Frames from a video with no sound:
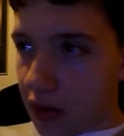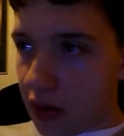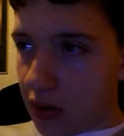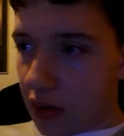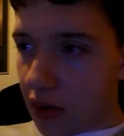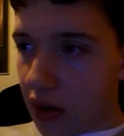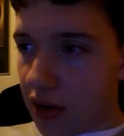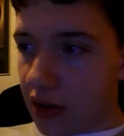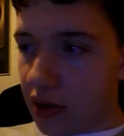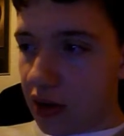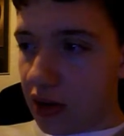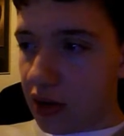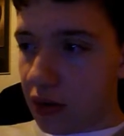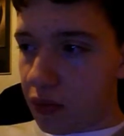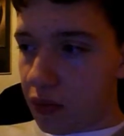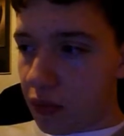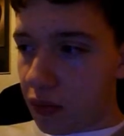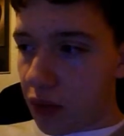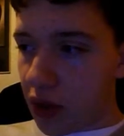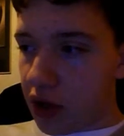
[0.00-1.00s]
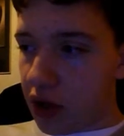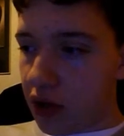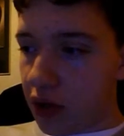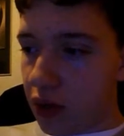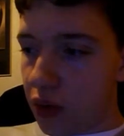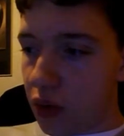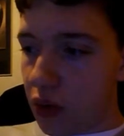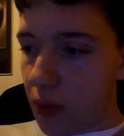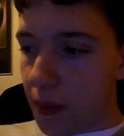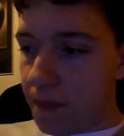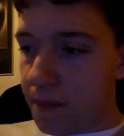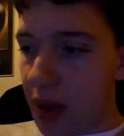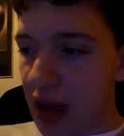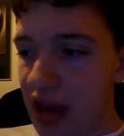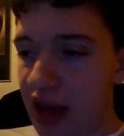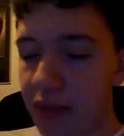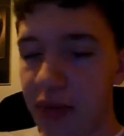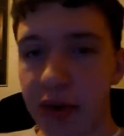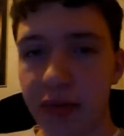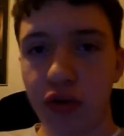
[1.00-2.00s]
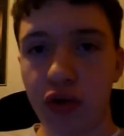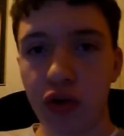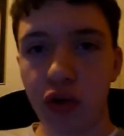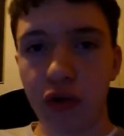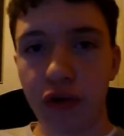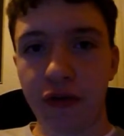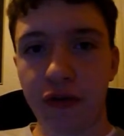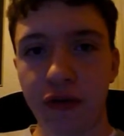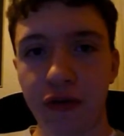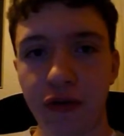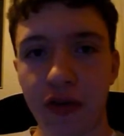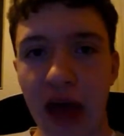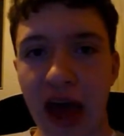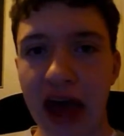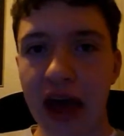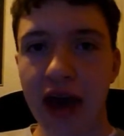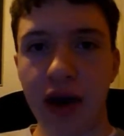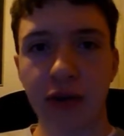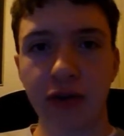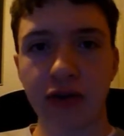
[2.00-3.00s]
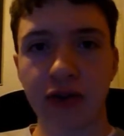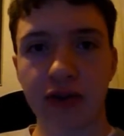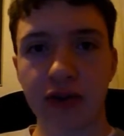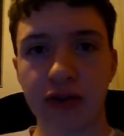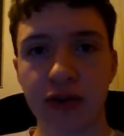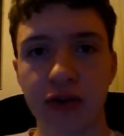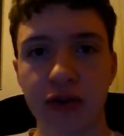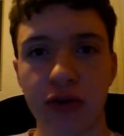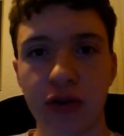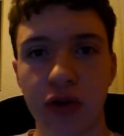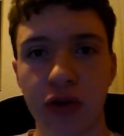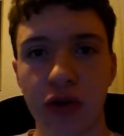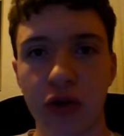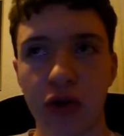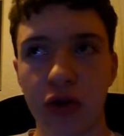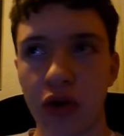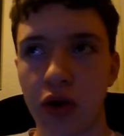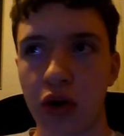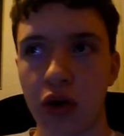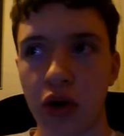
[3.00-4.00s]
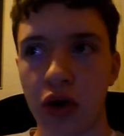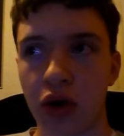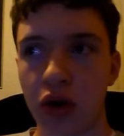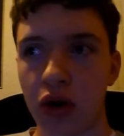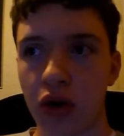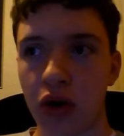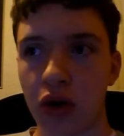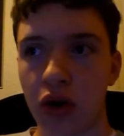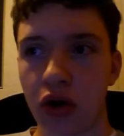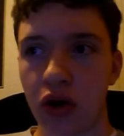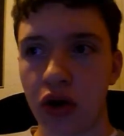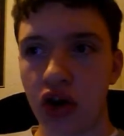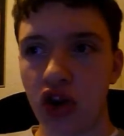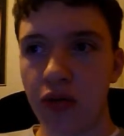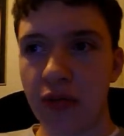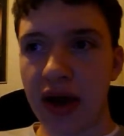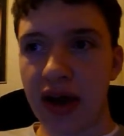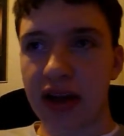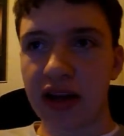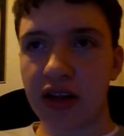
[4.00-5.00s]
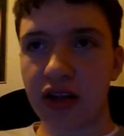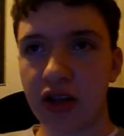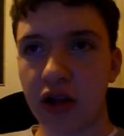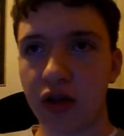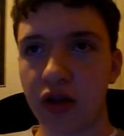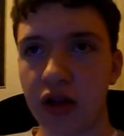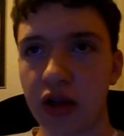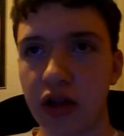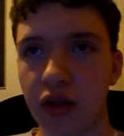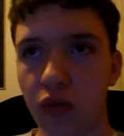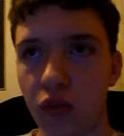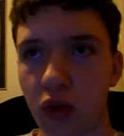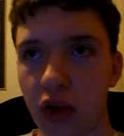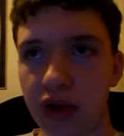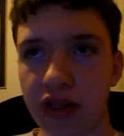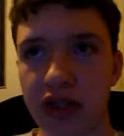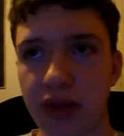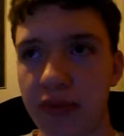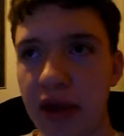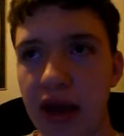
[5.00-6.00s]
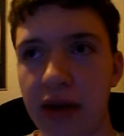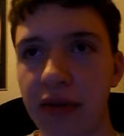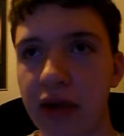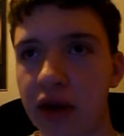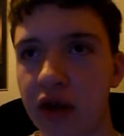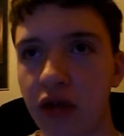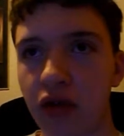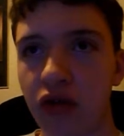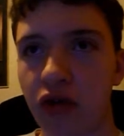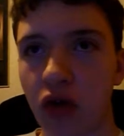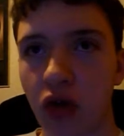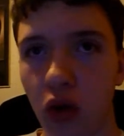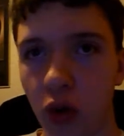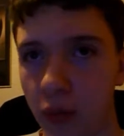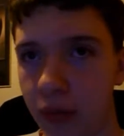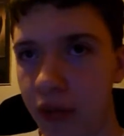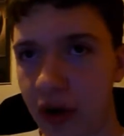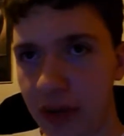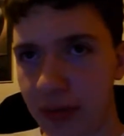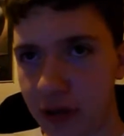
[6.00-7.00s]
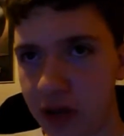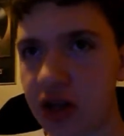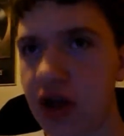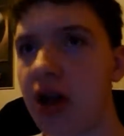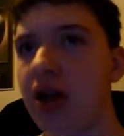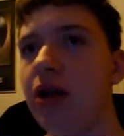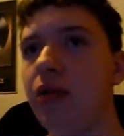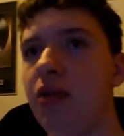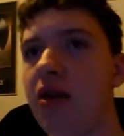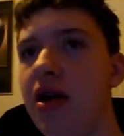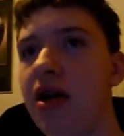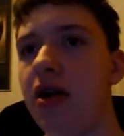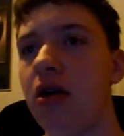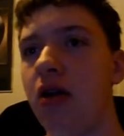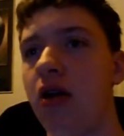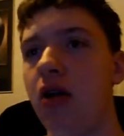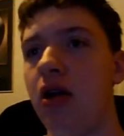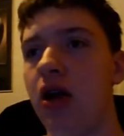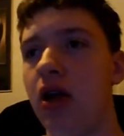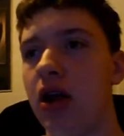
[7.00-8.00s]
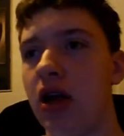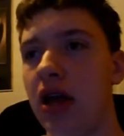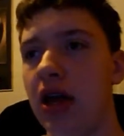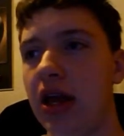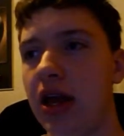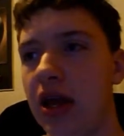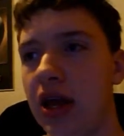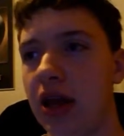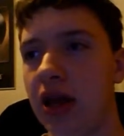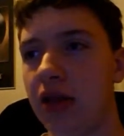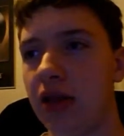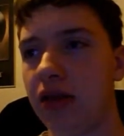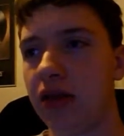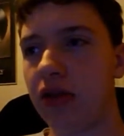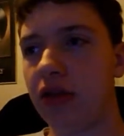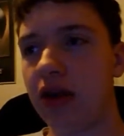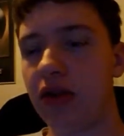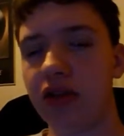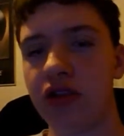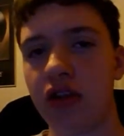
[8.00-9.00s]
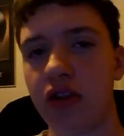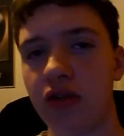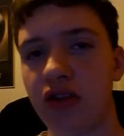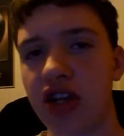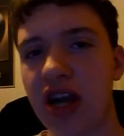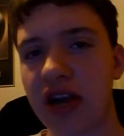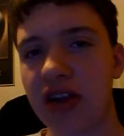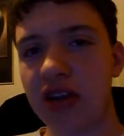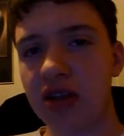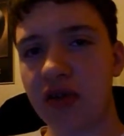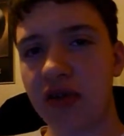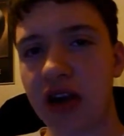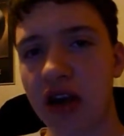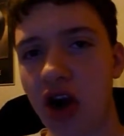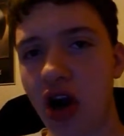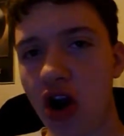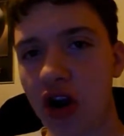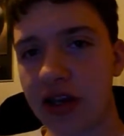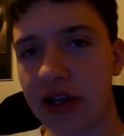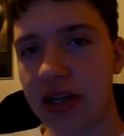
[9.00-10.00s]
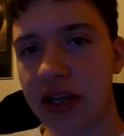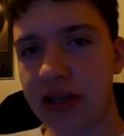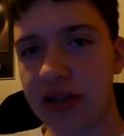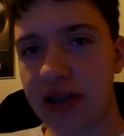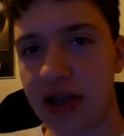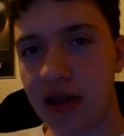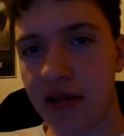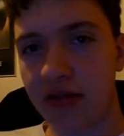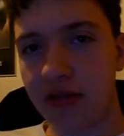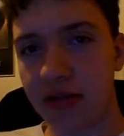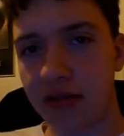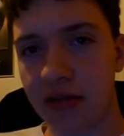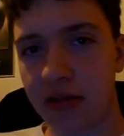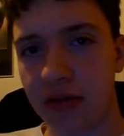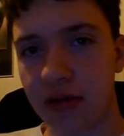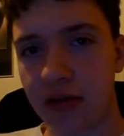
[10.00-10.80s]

kind of like when you baby-proof a house. You make it so that whilst the baby can crawl pretty much anywhere, there's no chance of it hurting itself.